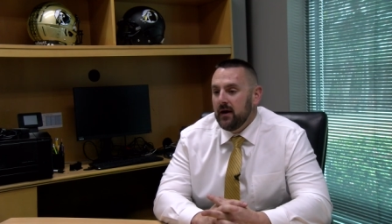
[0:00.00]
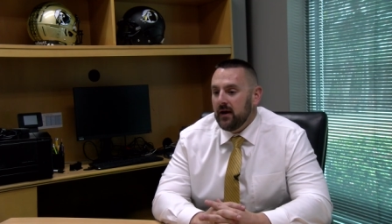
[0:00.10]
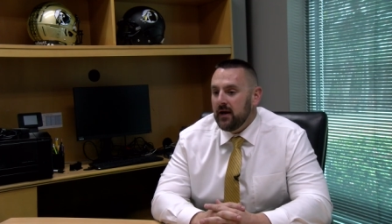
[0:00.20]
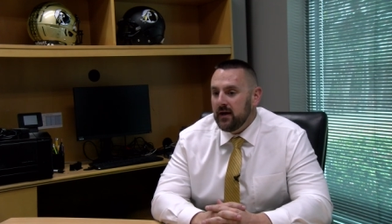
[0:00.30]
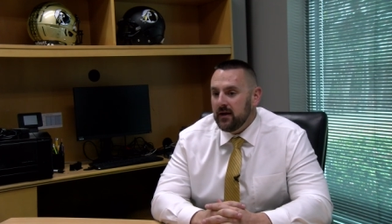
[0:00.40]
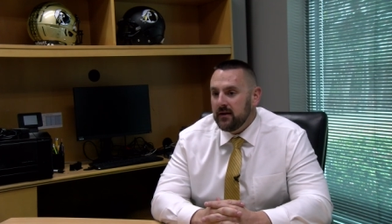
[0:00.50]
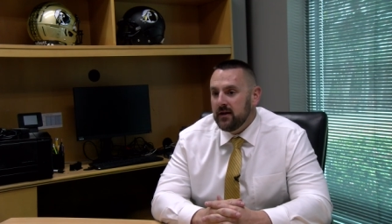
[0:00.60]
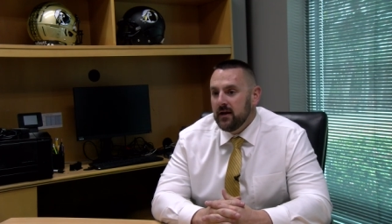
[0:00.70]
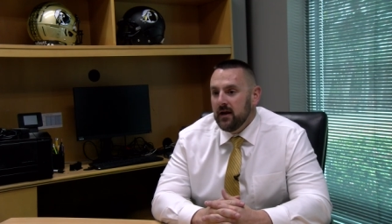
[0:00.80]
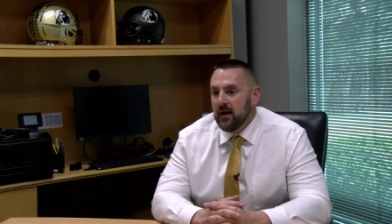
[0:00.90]
And
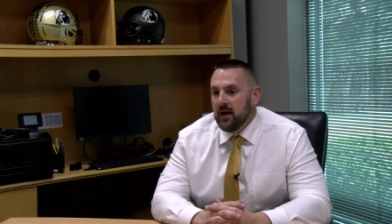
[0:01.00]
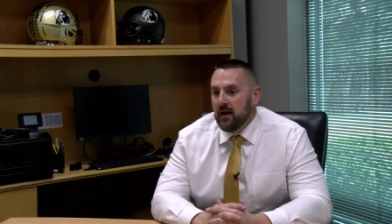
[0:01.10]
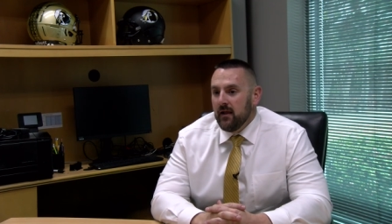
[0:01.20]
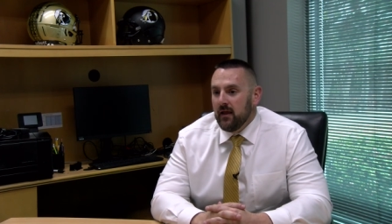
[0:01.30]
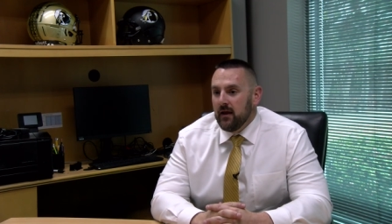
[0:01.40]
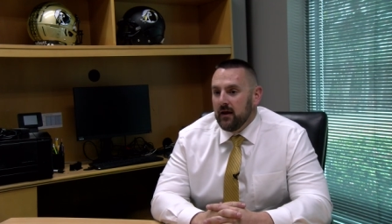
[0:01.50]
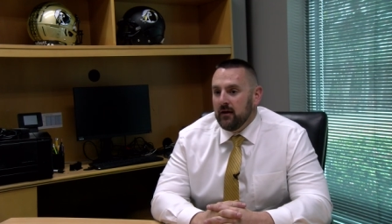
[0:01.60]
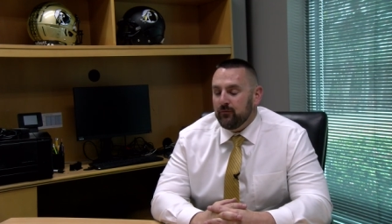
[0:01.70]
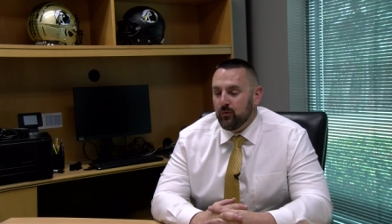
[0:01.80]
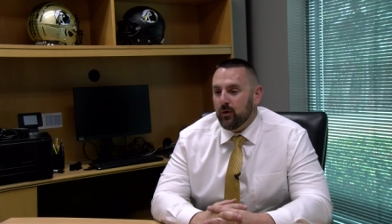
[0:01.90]

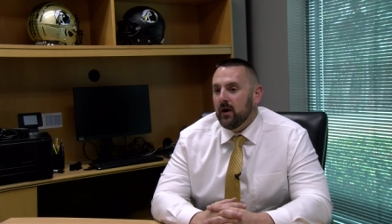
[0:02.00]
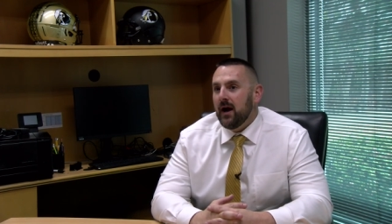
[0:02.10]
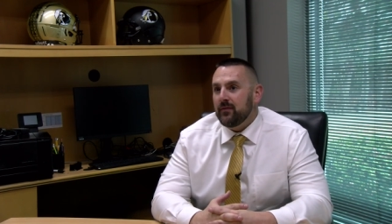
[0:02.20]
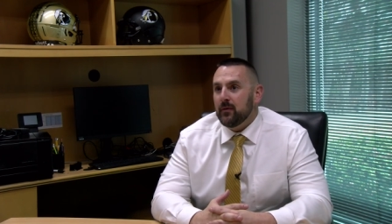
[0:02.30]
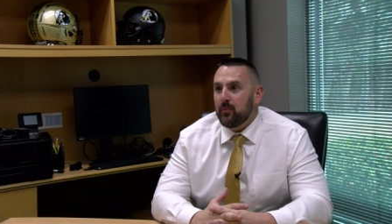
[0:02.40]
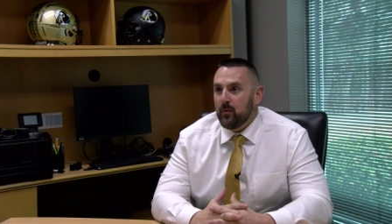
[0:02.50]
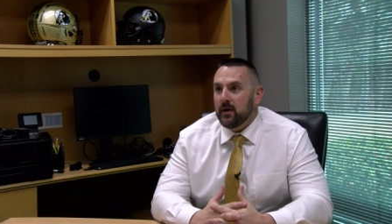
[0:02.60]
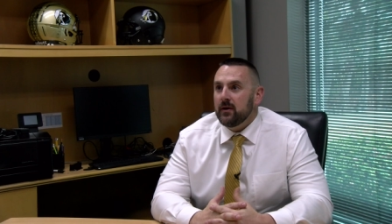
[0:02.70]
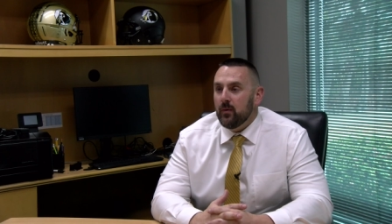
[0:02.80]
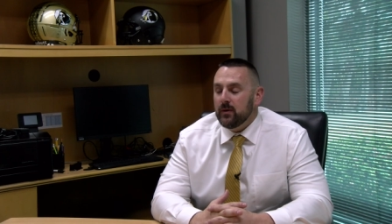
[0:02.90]
if we're at the
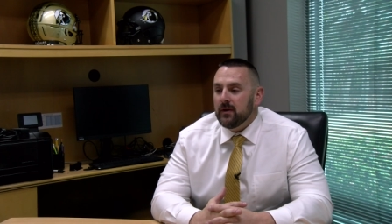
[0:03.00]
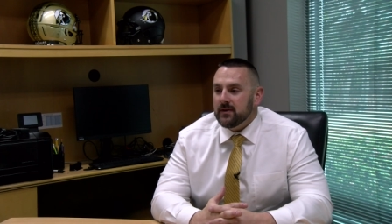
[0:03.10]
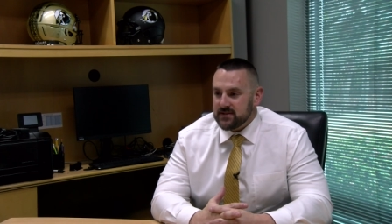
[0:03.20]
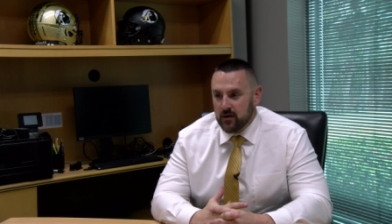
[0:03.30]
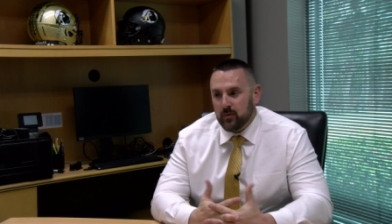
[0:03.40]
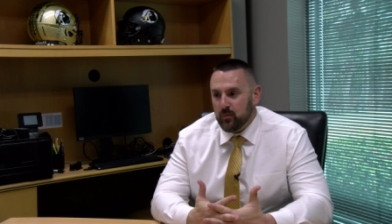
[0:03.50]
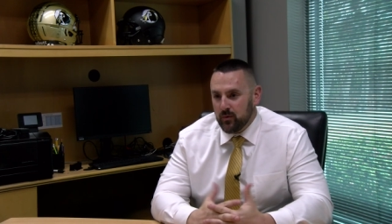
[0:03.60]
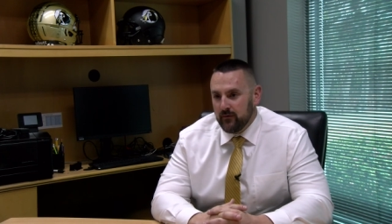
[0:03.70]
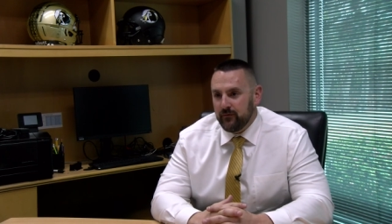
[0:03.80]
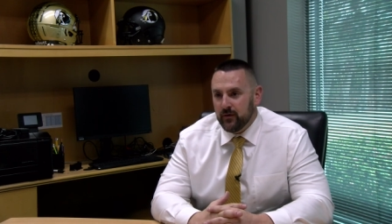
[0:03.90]
point going into the summer where
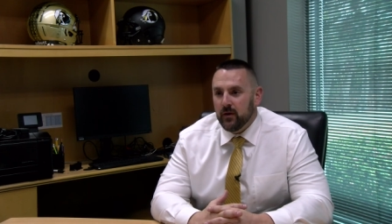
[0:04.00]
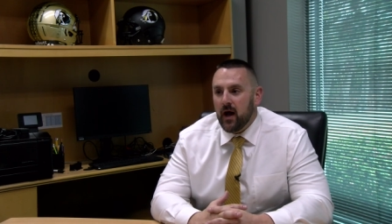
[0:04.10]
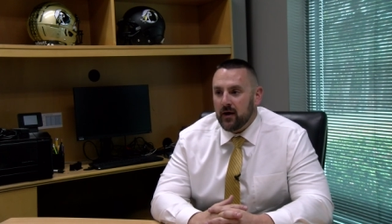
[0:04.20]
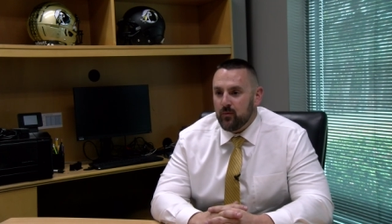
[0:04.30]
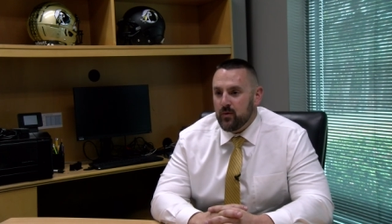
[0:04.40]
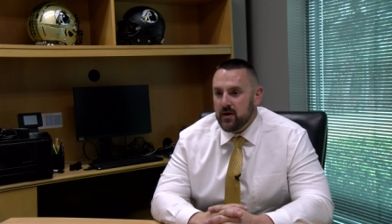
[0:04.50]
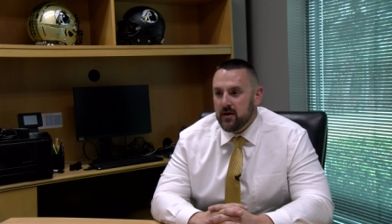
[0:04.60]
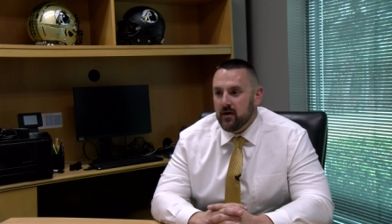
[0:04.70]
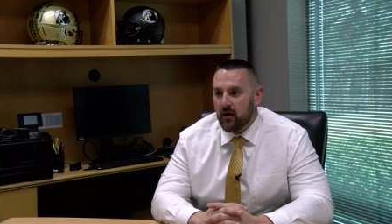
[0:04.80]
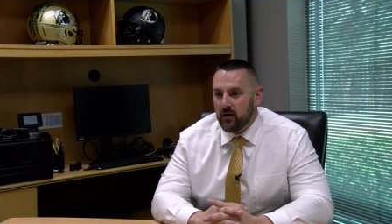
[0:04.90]
we feel like
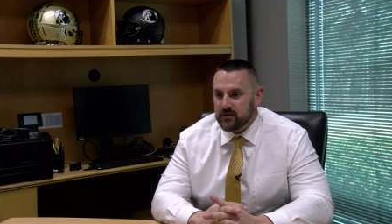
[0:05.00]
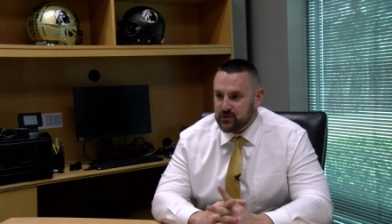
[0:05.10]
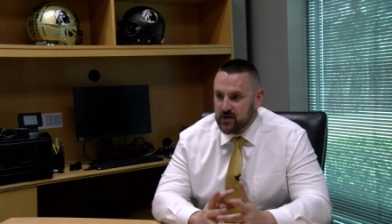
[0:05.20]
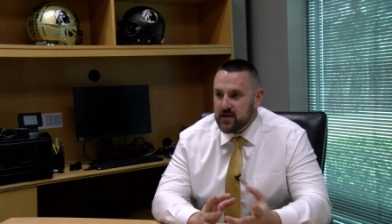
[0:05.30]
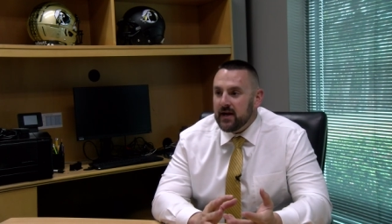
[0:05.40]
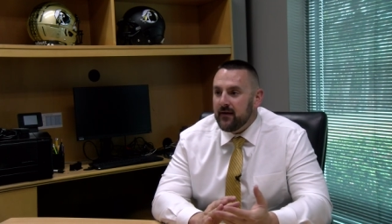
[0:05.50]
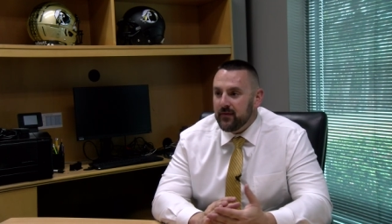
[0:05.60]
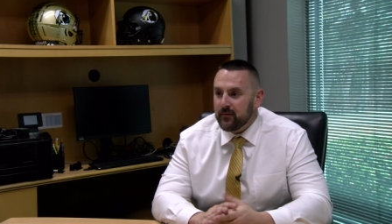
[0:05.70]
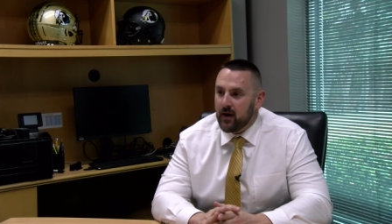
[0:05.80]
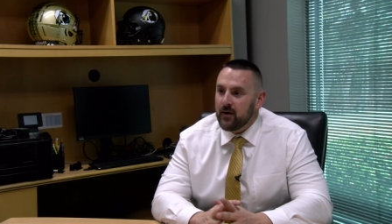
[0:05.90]
we are trending in
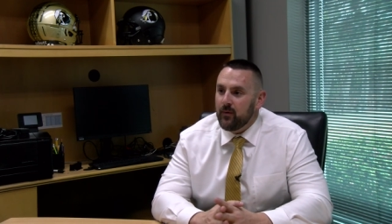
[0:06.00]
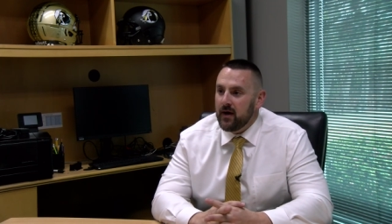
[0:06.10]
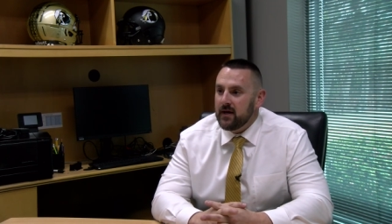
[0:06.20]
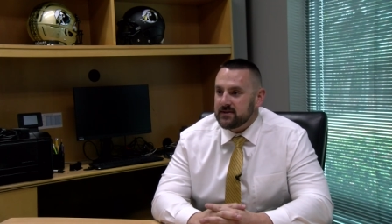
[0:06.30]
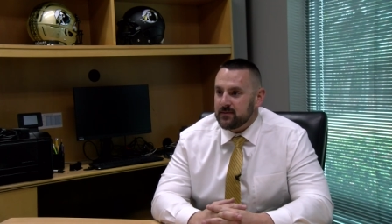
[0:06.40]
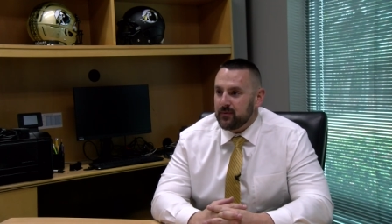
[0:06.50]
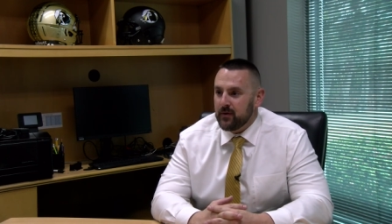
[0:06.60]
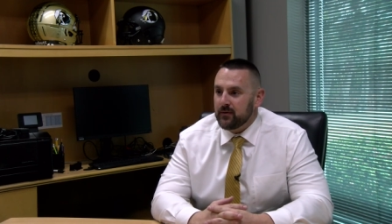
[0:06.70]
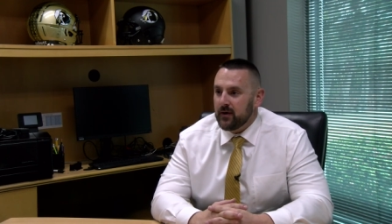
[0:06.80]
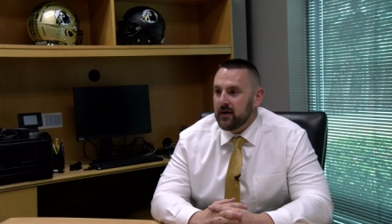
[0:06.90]
the right way as a
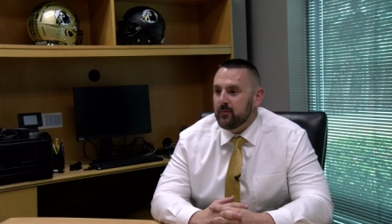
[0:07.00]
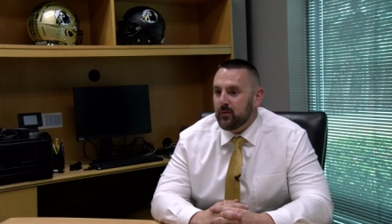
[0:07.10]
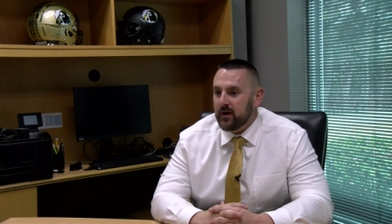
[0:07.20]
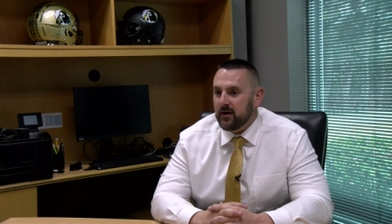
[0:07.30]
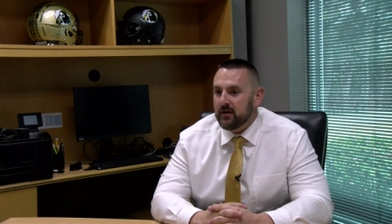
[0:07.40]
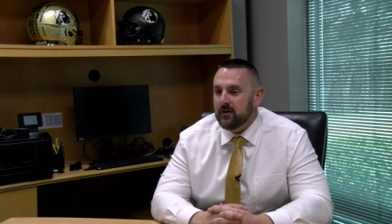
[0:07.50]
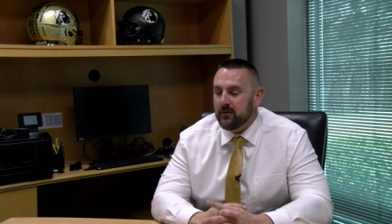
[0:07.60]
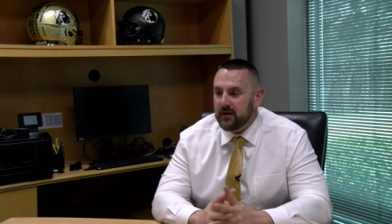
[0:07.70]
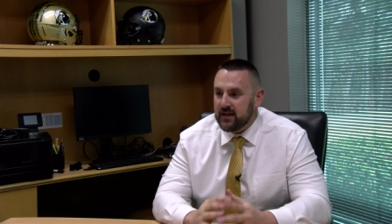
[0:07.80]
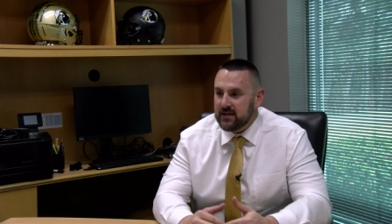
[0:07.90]
program where you know
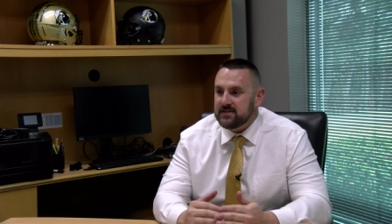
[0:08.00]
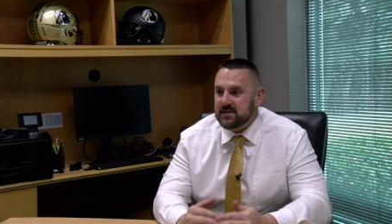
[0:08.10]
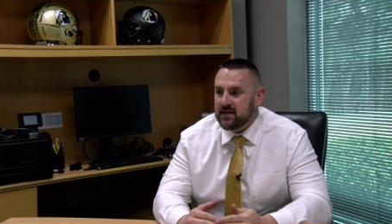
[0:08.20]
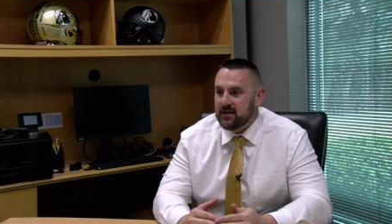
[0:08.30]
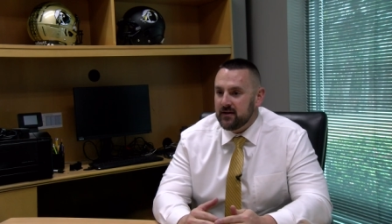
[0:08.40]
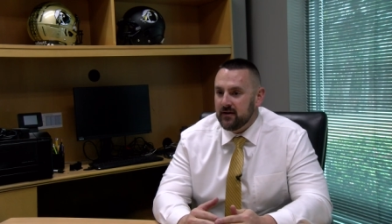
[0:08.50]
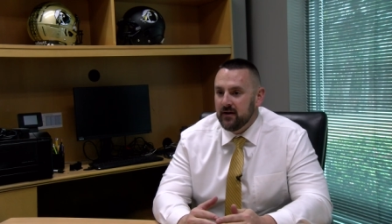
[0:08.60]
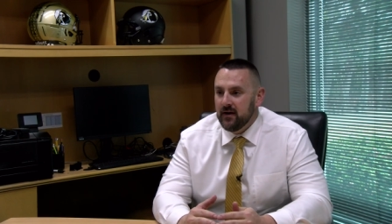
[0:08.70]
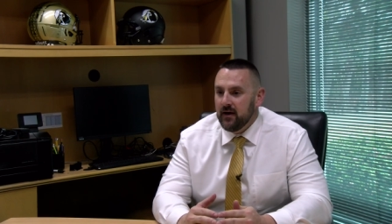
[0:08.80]
the kids here